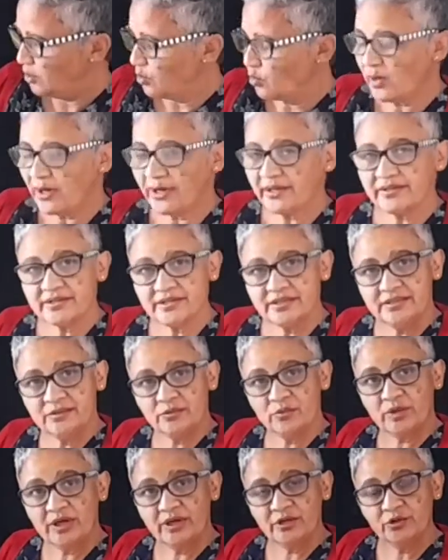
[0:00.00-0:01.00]
while
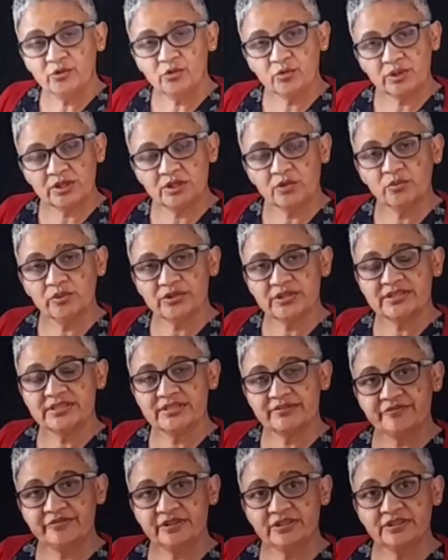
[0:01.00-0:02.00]
you work with the
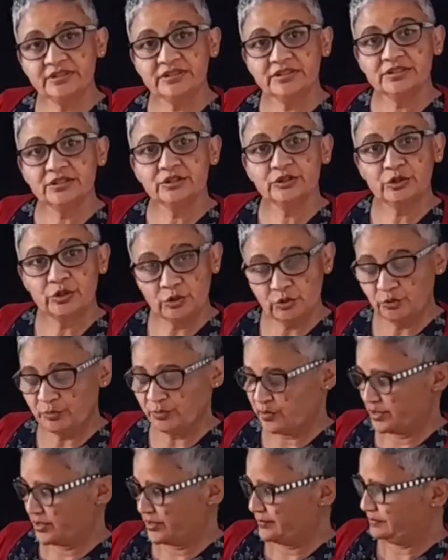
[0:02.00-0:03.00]
different
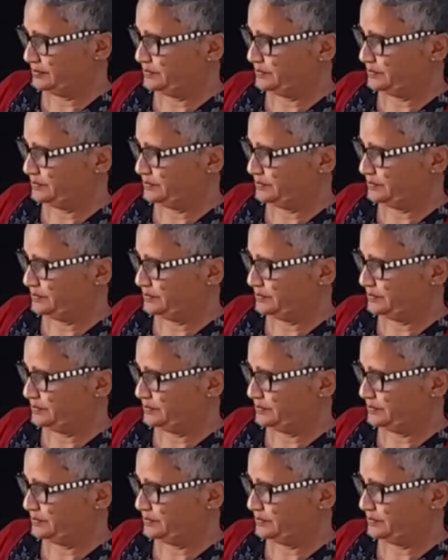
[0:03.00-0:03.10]
groups.